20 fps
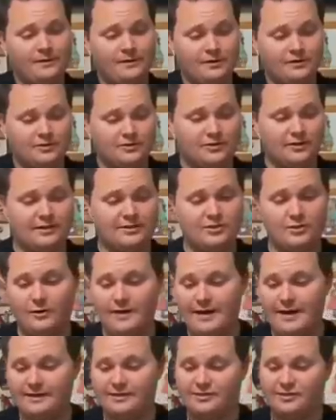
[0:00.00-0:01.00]
so let's go
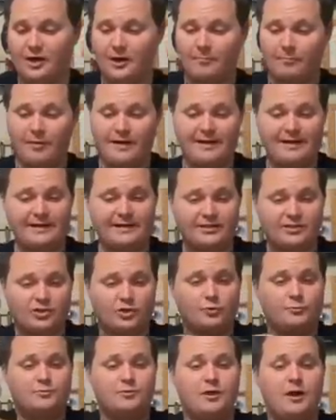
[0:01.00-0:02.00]
ahead and start breaking these
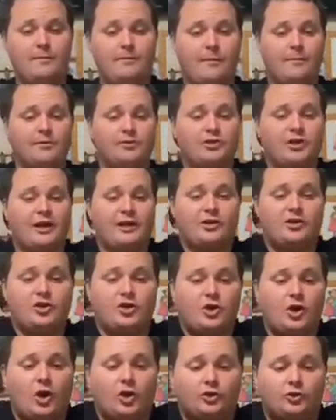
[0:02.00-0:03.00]
soups up. I'm gonna try to
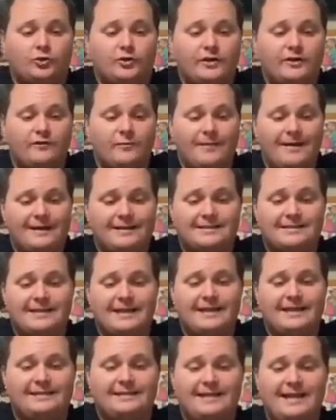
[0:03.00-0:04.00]
cook all three of them at the
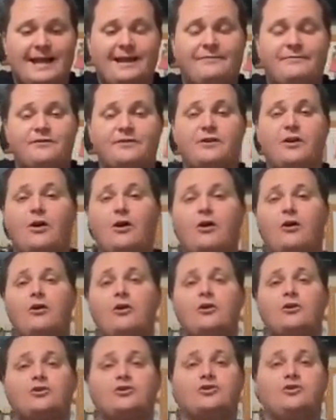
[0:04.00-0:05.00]
same time for y'all
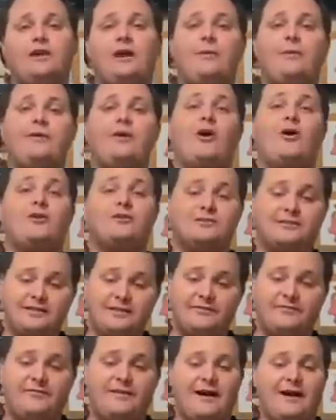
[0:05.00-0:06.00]
so that way y'all can see
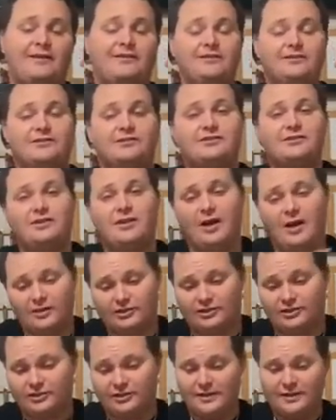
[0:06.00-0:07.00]
the finalist
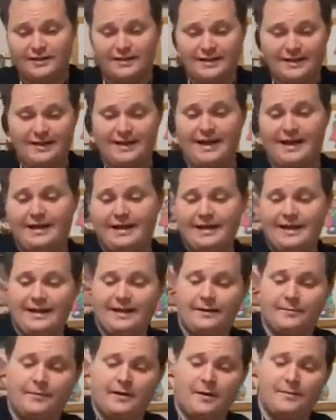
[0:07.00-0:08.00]
touch and how they end
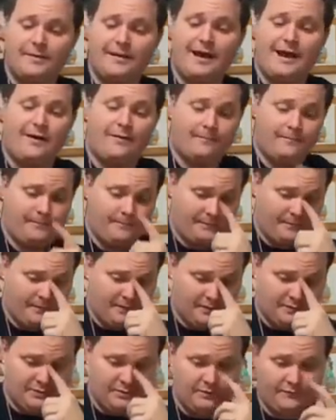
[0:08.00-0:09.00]
up coming out.
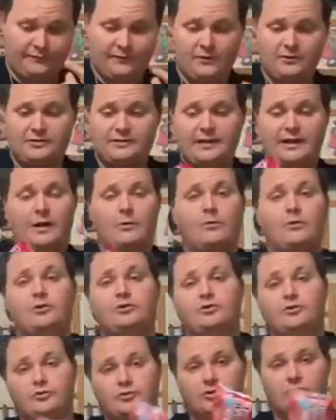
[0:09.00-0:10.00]
So the first thing I want
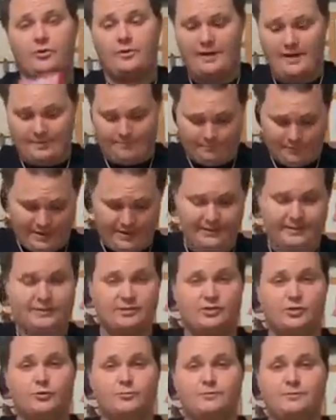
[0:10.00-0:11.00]
to do is go ahead and break these
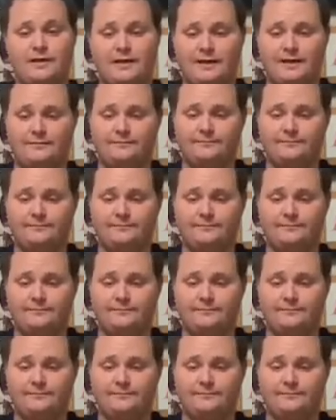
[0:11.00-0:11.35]
soups down.